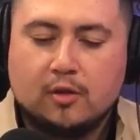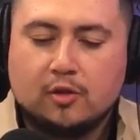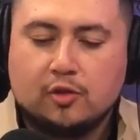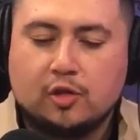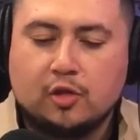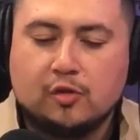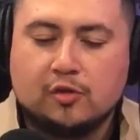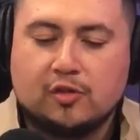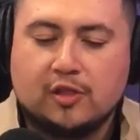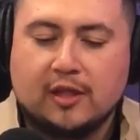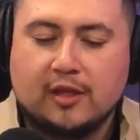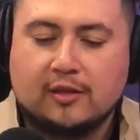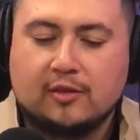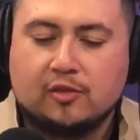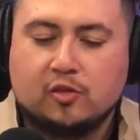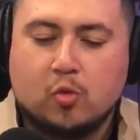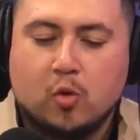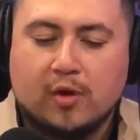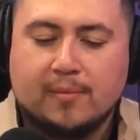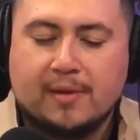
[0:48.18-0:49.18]
Do you think
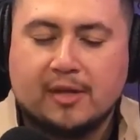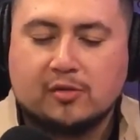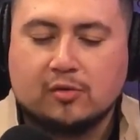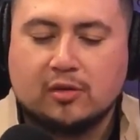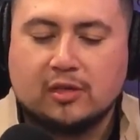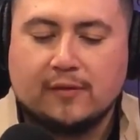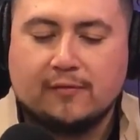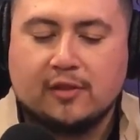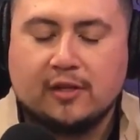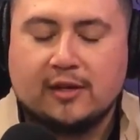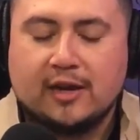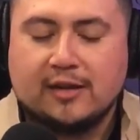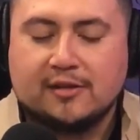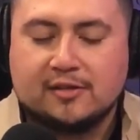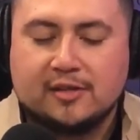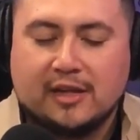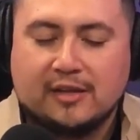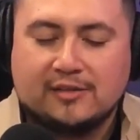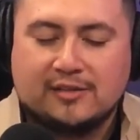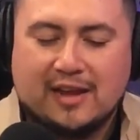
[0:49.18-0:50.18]
Coinbase will leave the United
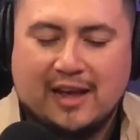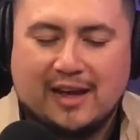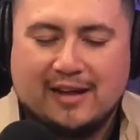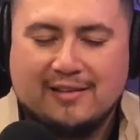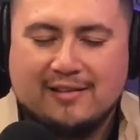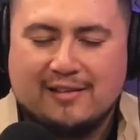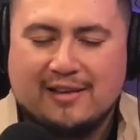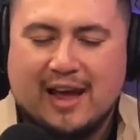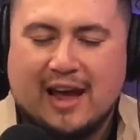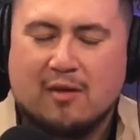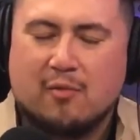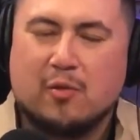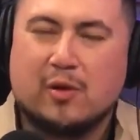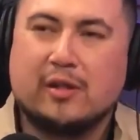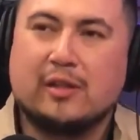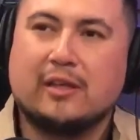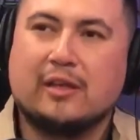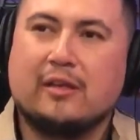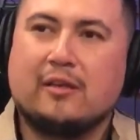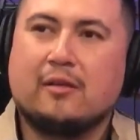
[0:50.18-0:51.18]
States? Not
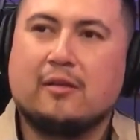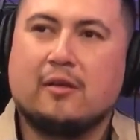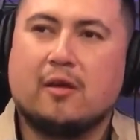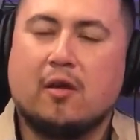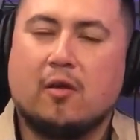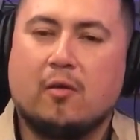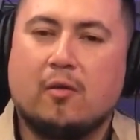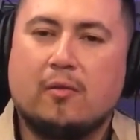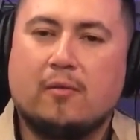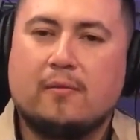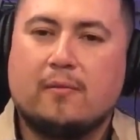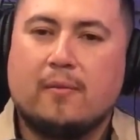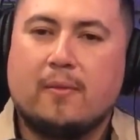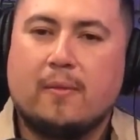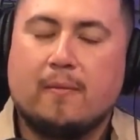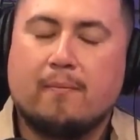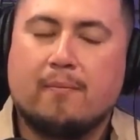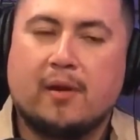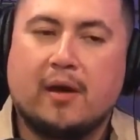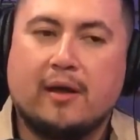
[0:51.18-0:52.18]
really, no.
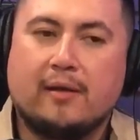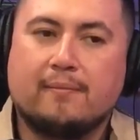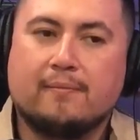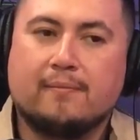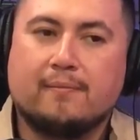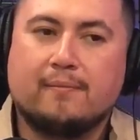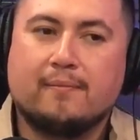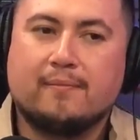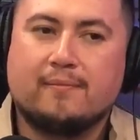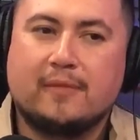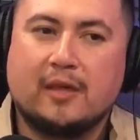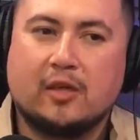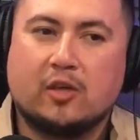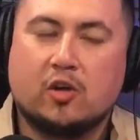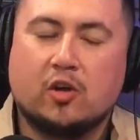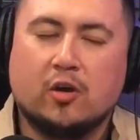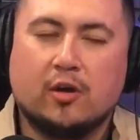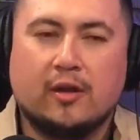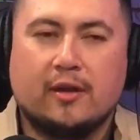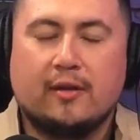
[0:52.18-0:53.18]
But they
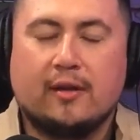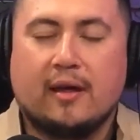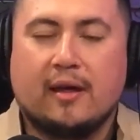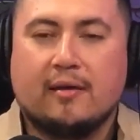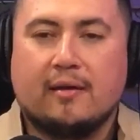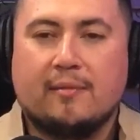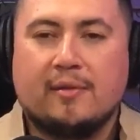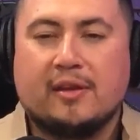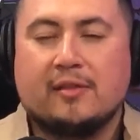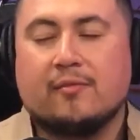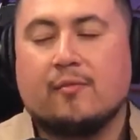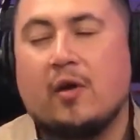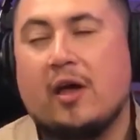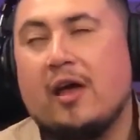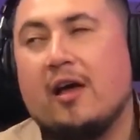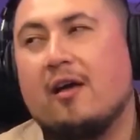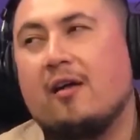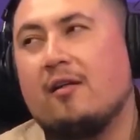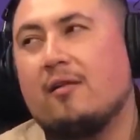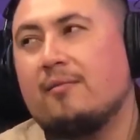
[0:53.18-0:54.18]
could. I mean,
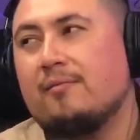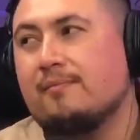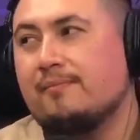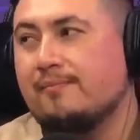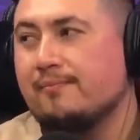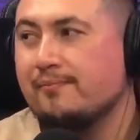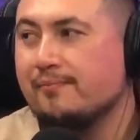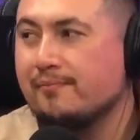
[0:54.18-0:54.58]
well...